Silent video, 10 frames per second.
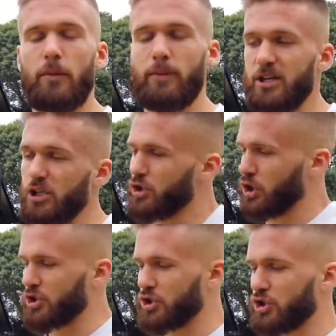Because
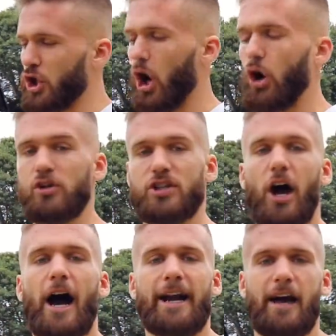you're so
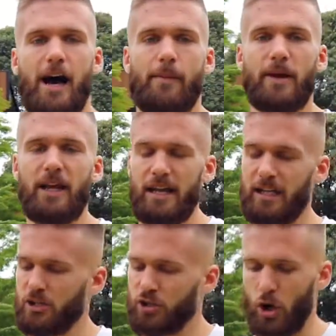tied up
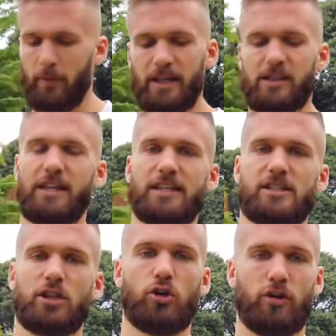in so many
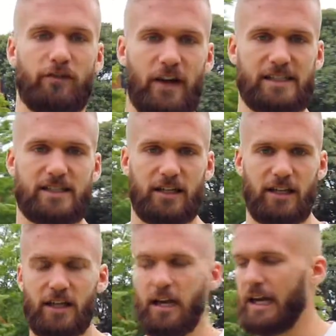things that you're invested
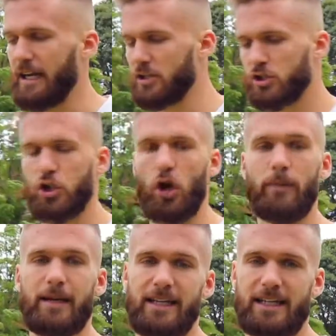in and in so
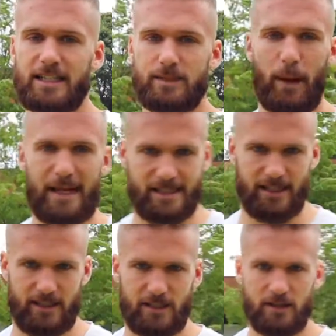many
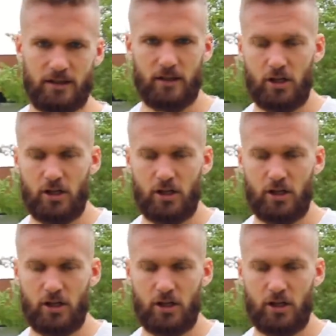expenses